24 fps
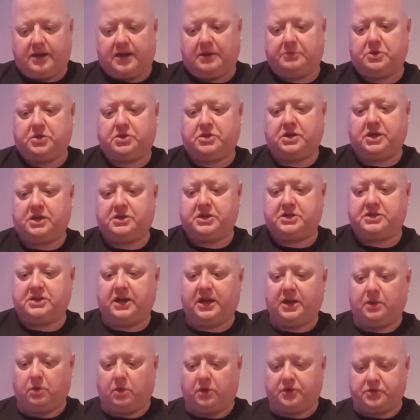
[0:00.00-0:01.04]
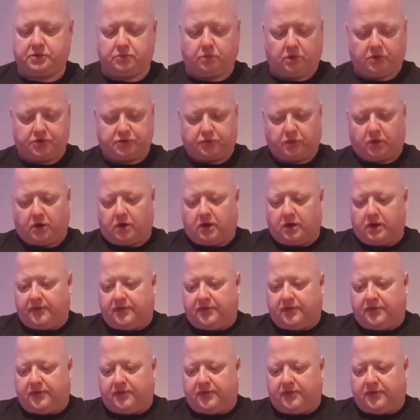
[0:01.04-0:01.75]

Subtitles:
I'm just here to tell you what's what.